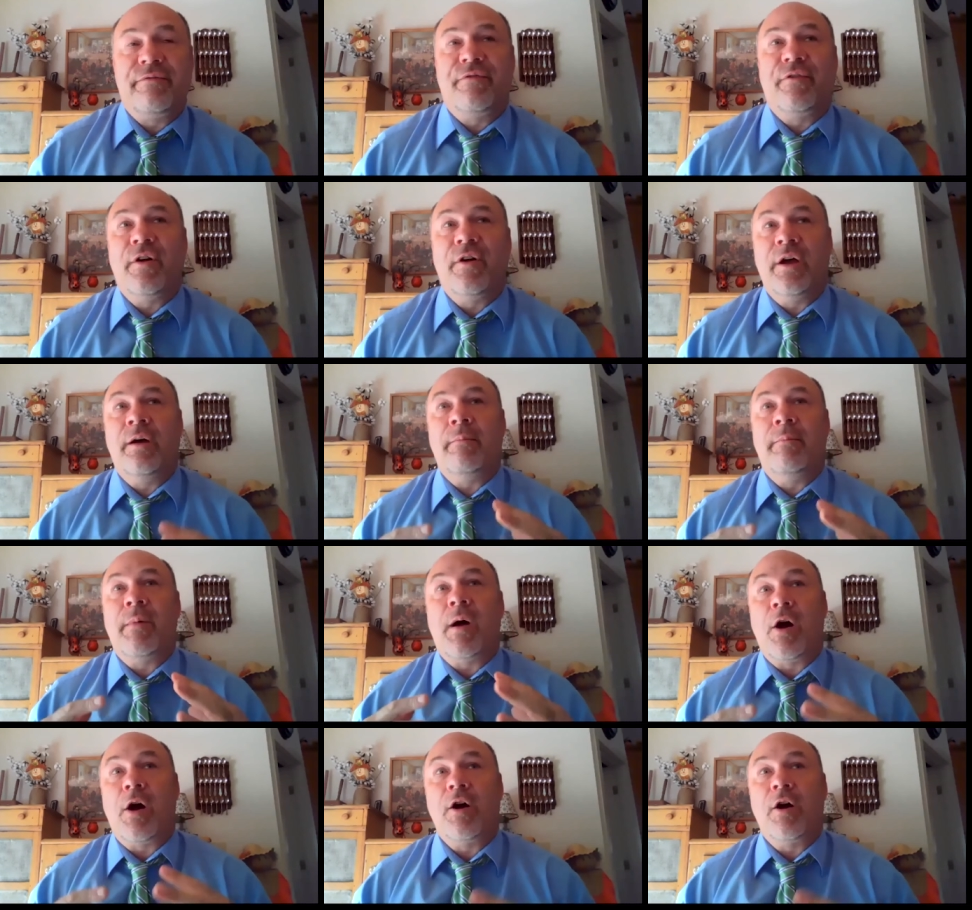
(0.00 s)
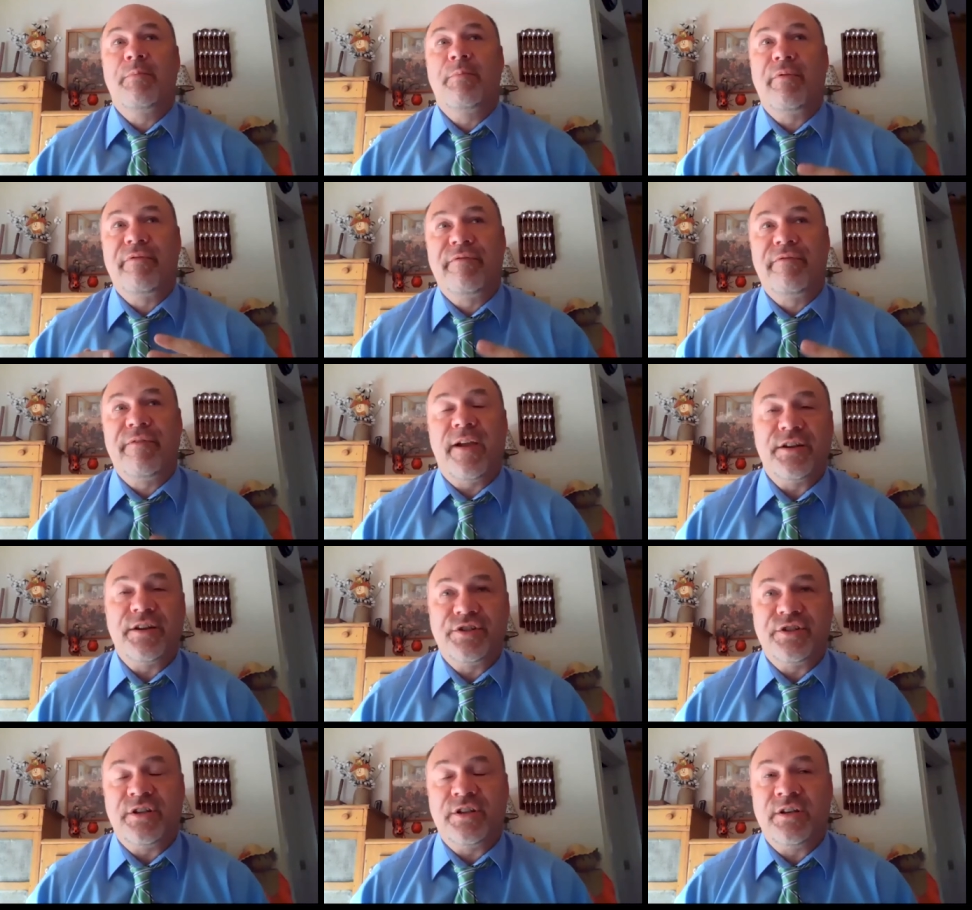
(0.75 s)
from our
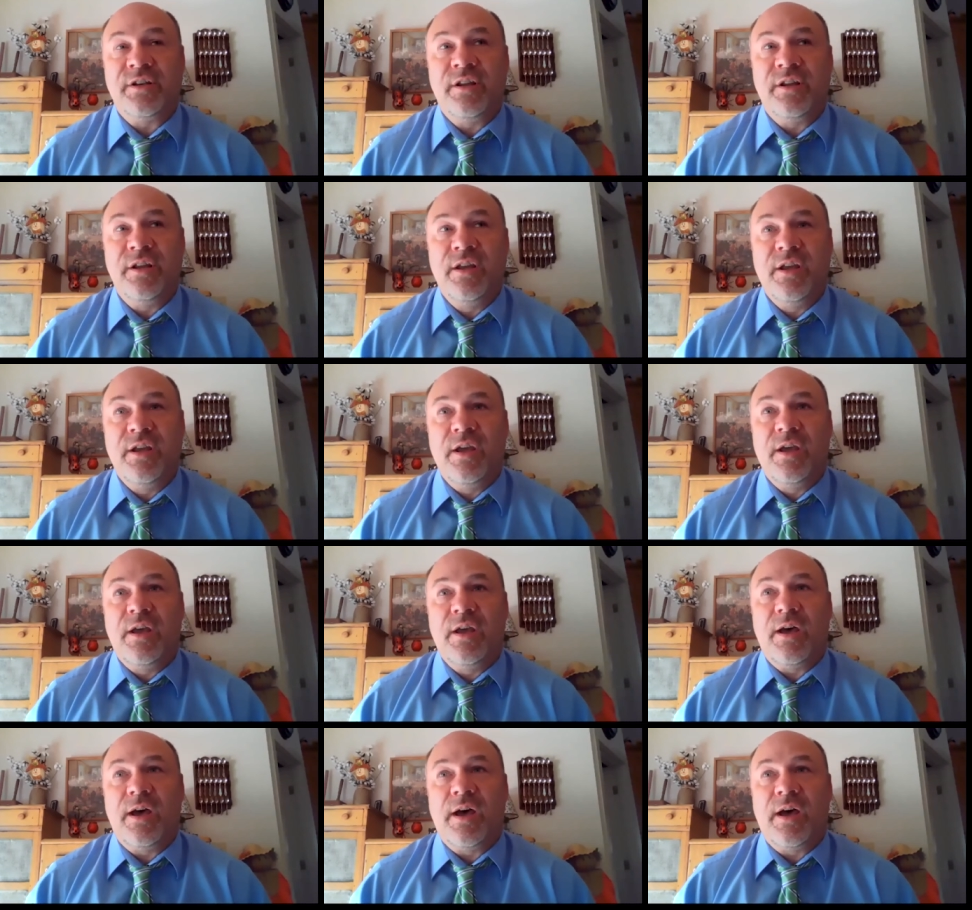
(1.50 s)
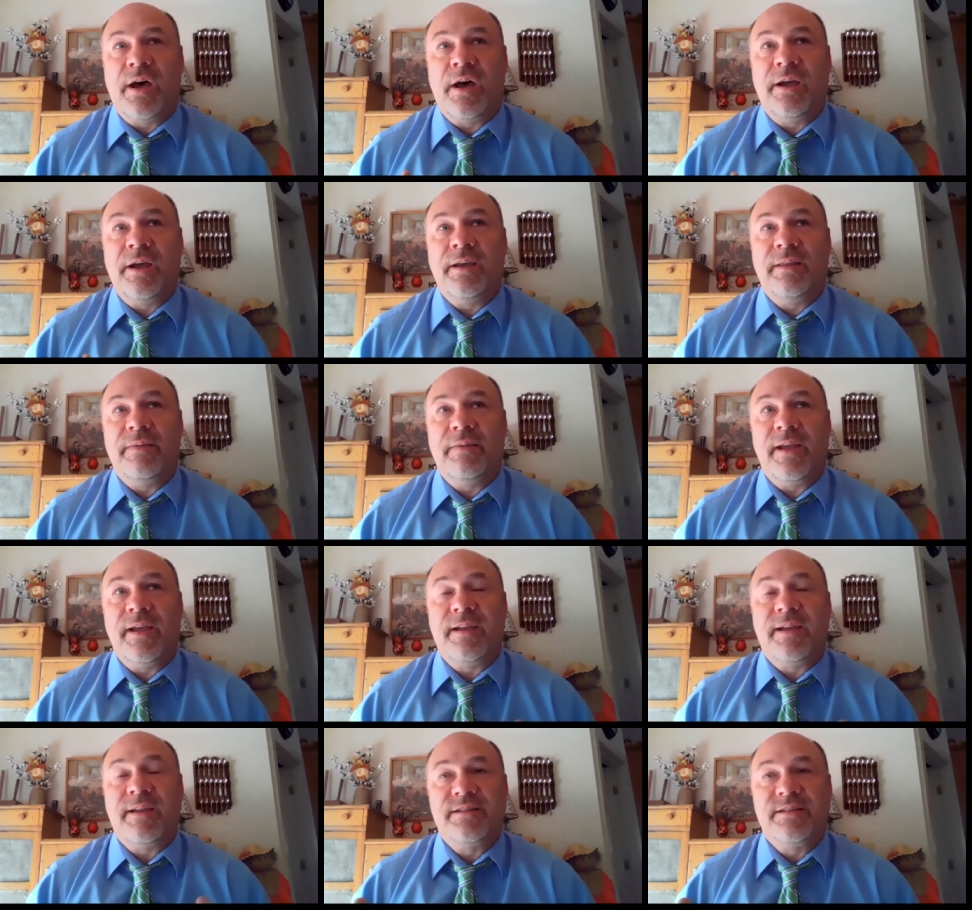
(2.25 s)
profession uh,
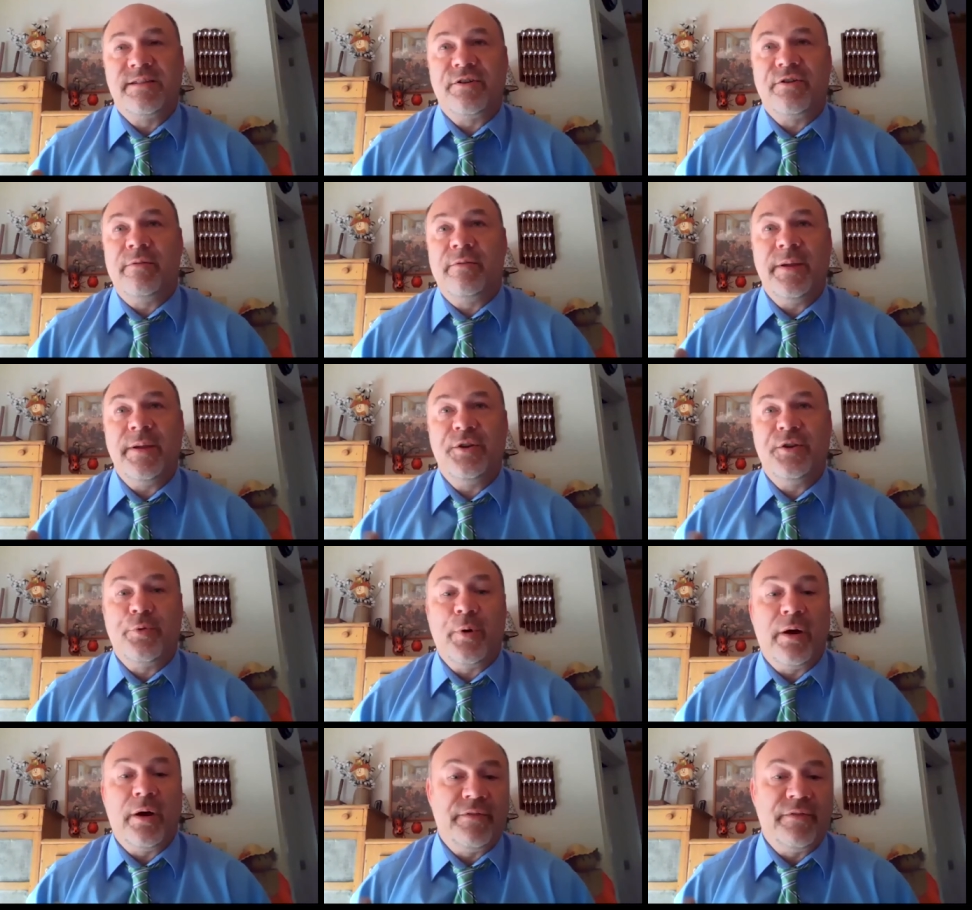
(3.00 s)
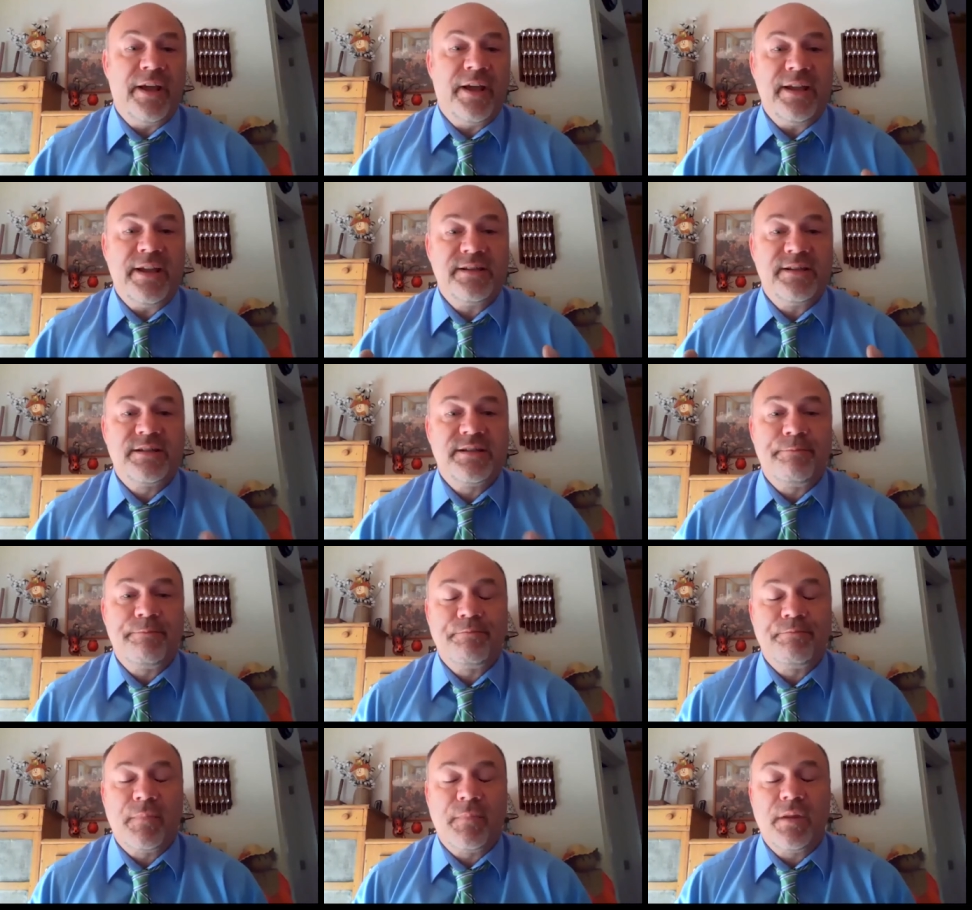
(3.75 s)
they consider to be 12 days.